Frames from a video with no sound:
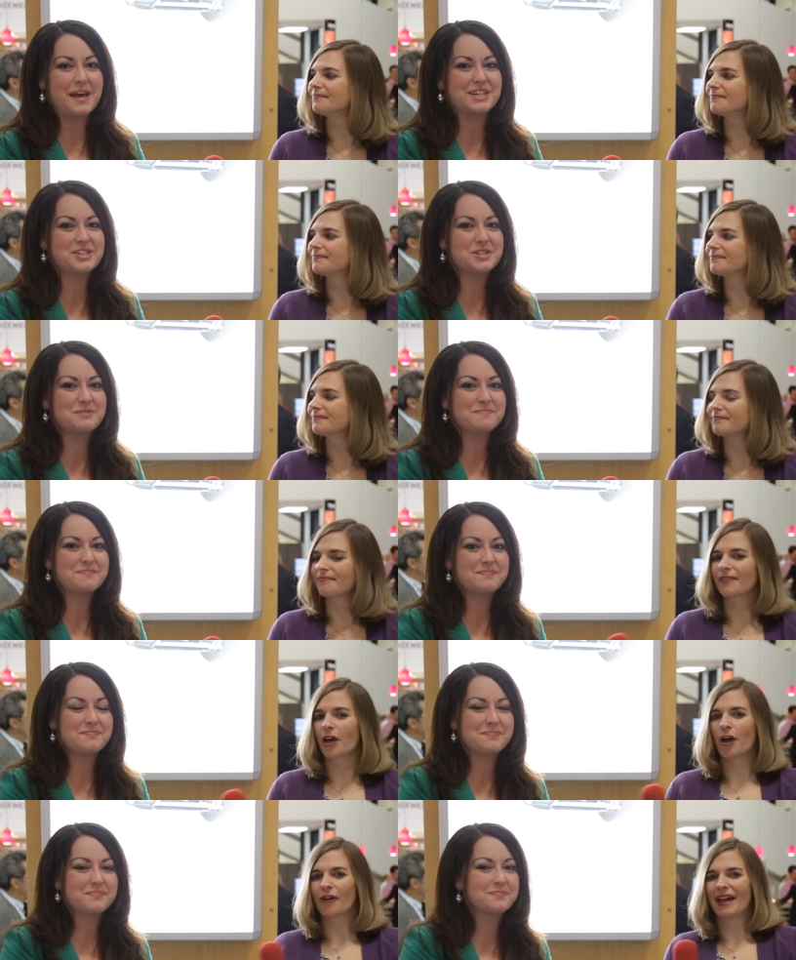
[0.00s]
Speaker 1: page.
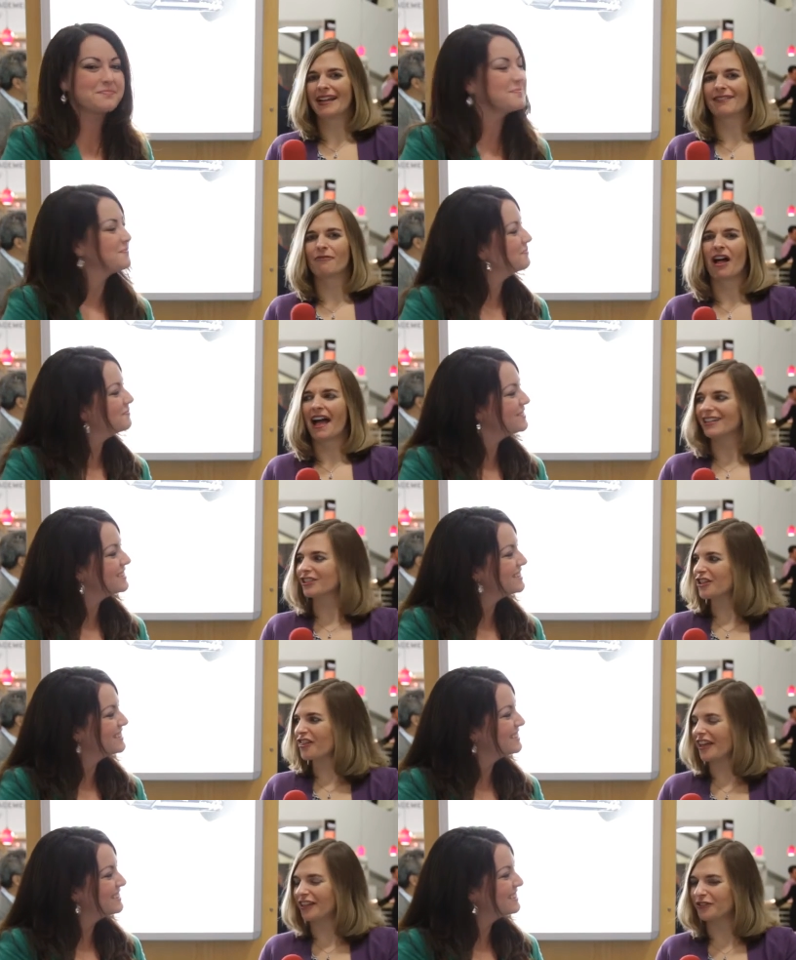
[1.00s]
All right. Well, Ashlee,
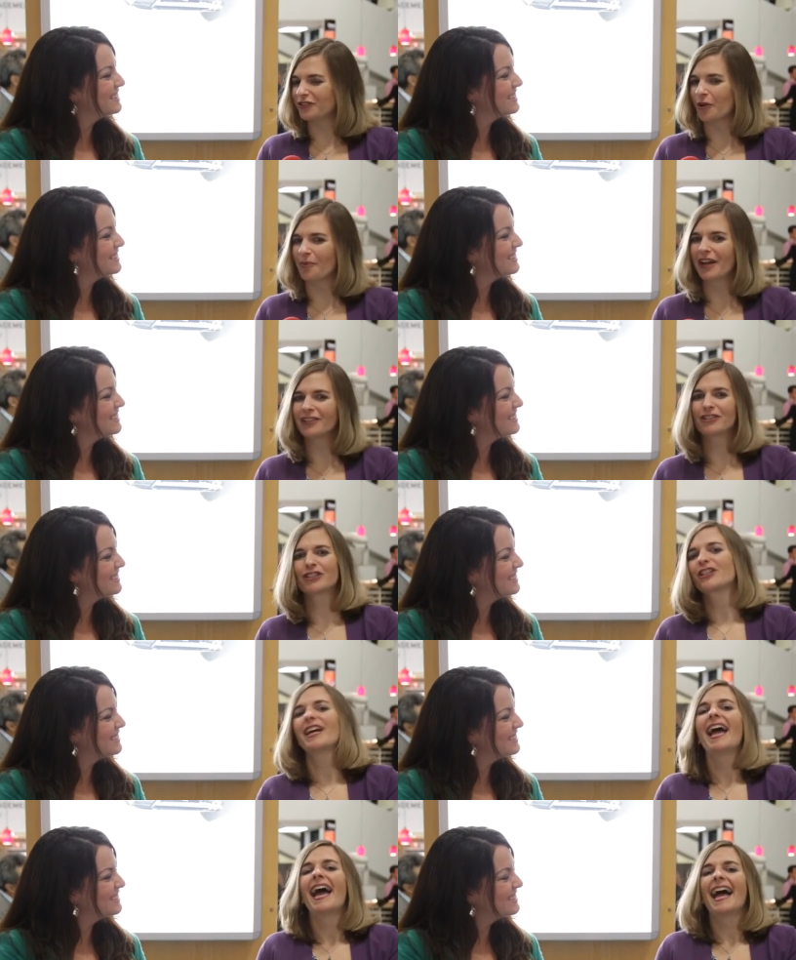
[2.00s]
thank you so much.
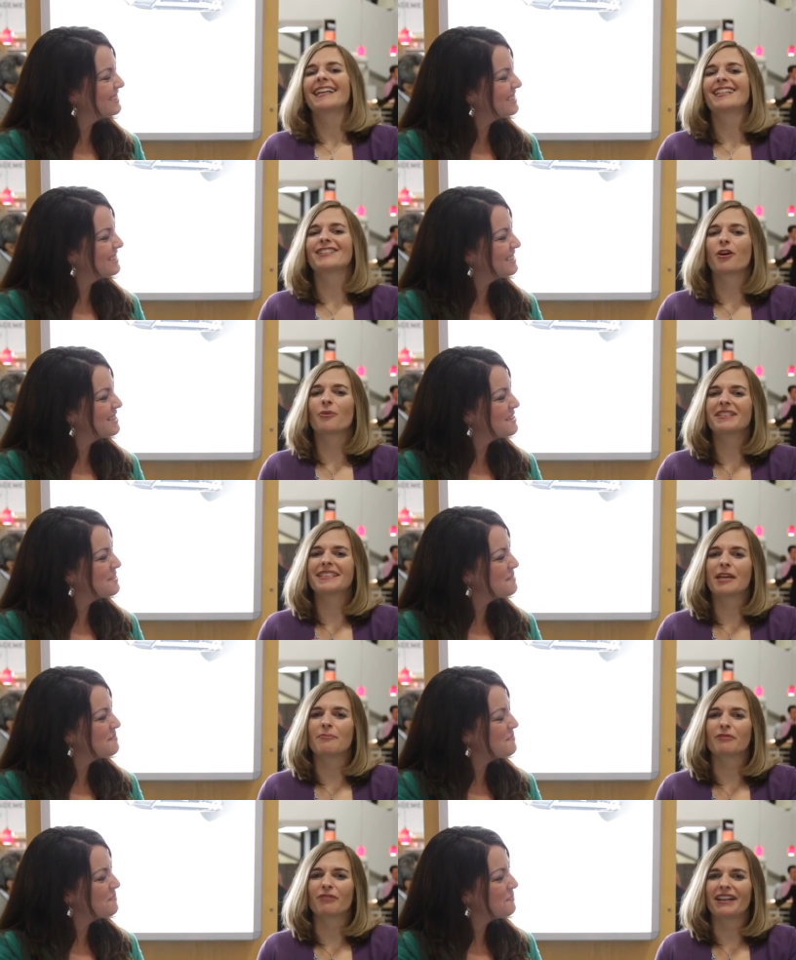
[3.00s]
And as always,
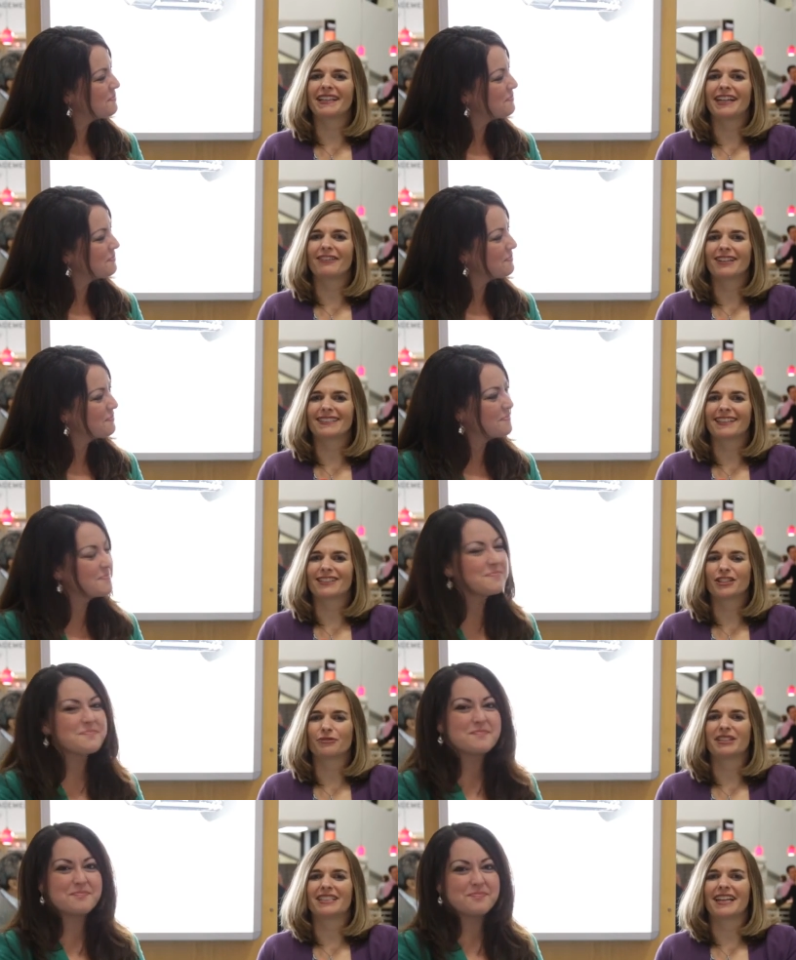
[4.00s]
keep it right here at
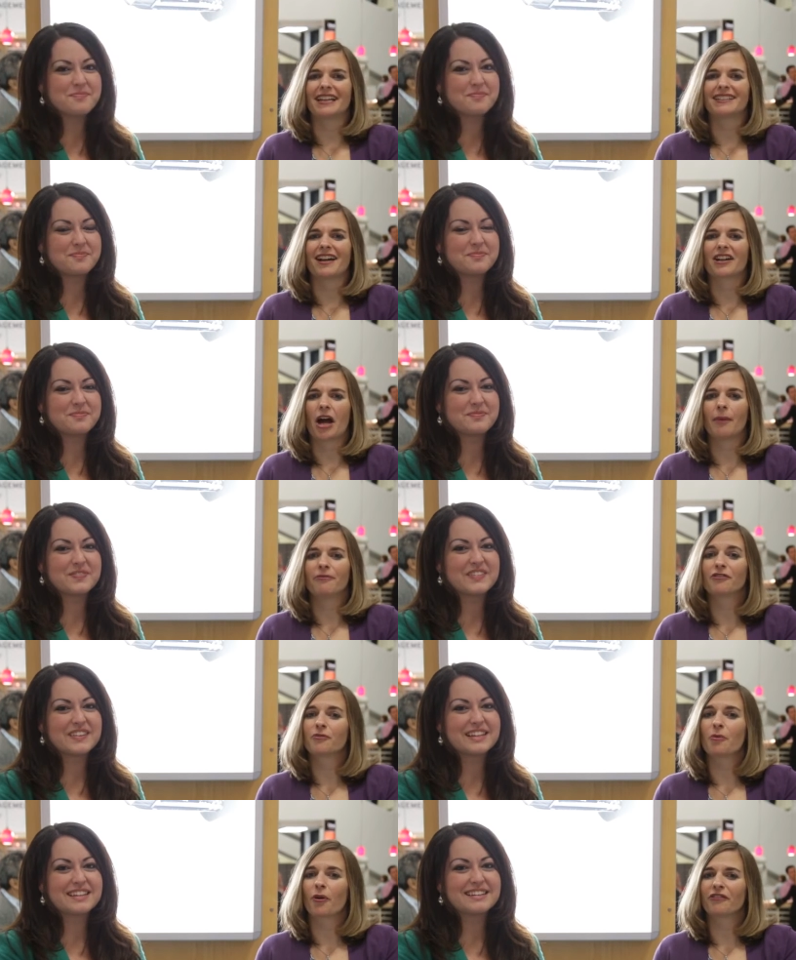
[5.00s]
dentistrytoday.com
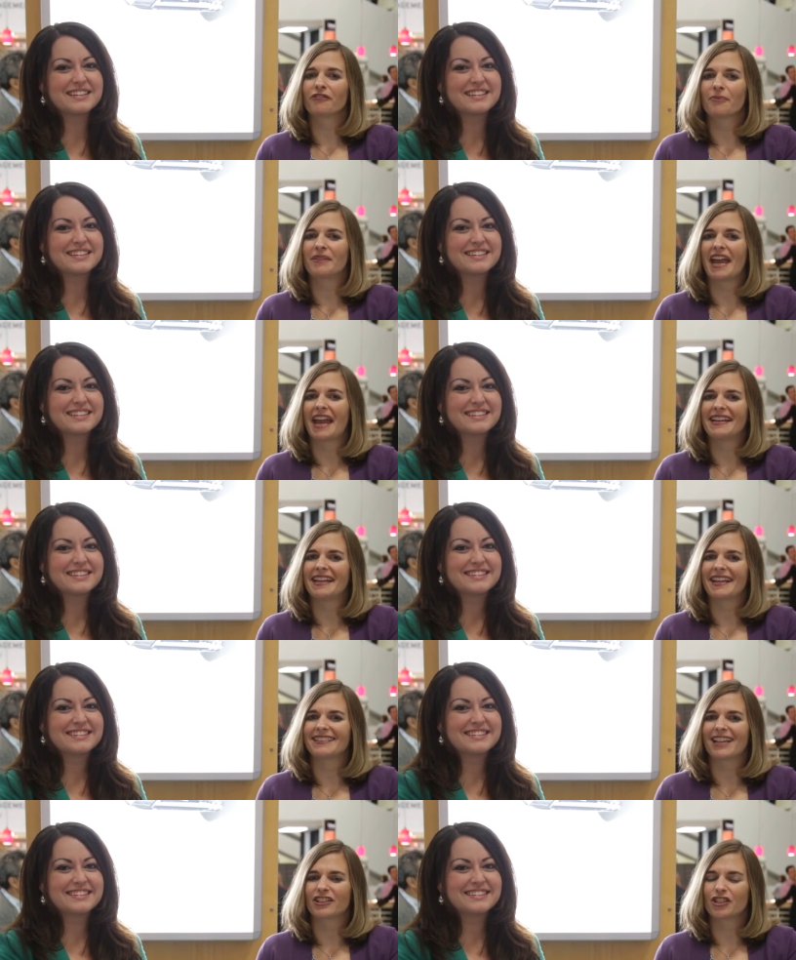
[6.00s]
for more from the
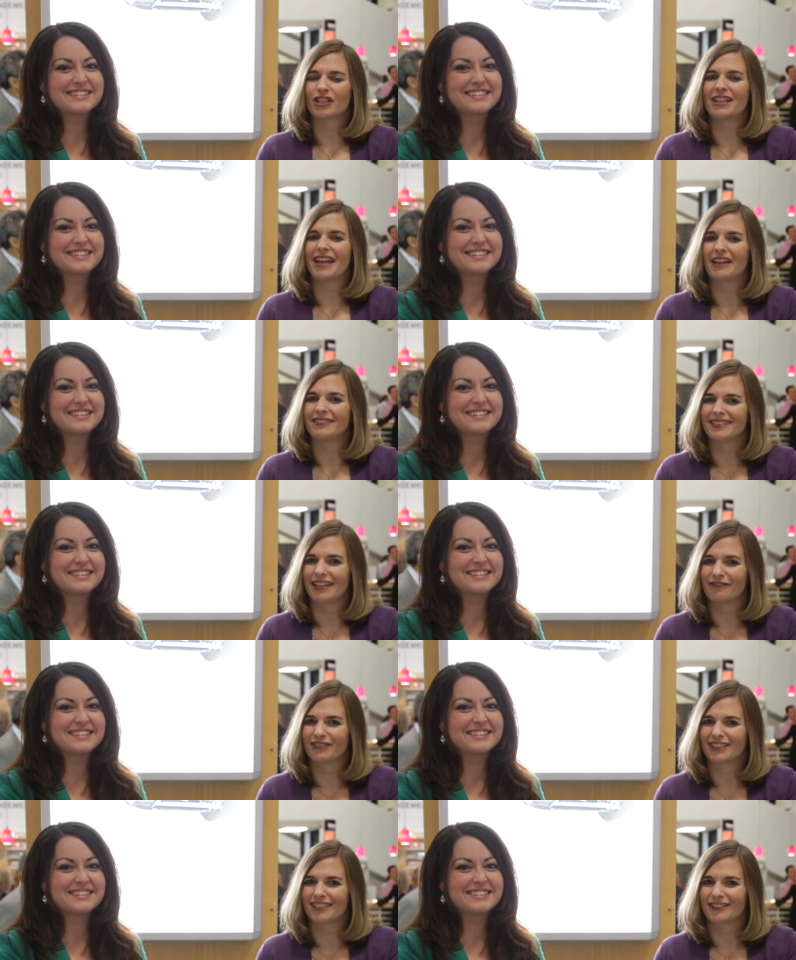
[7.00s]
ADA session in San
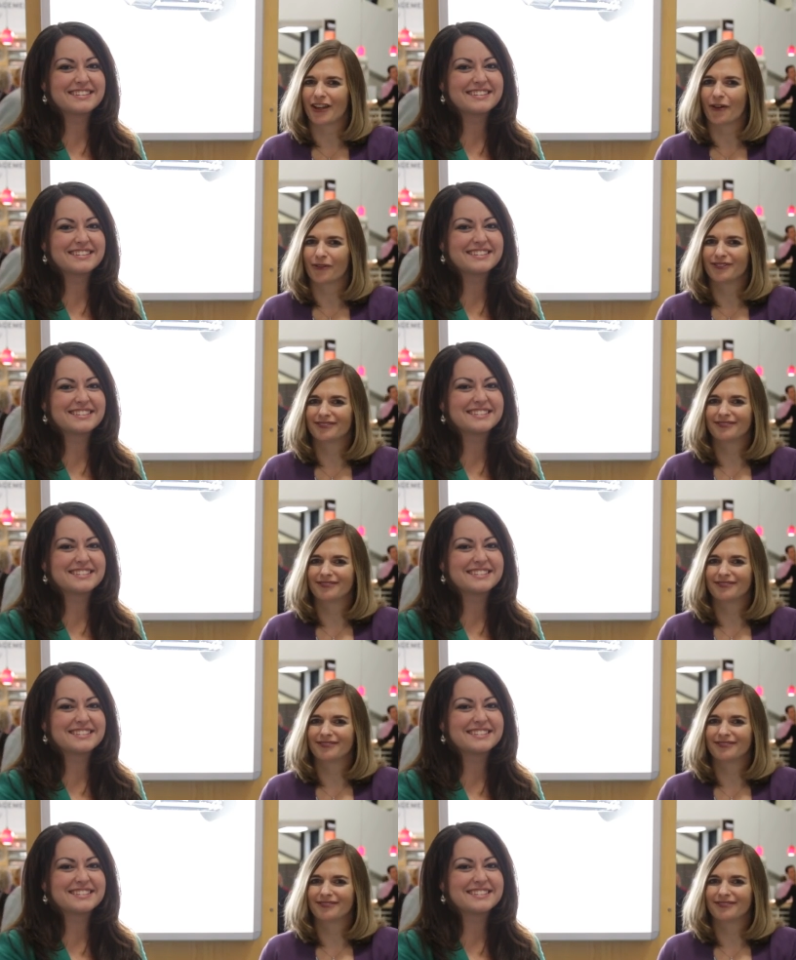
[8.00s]
Francisco.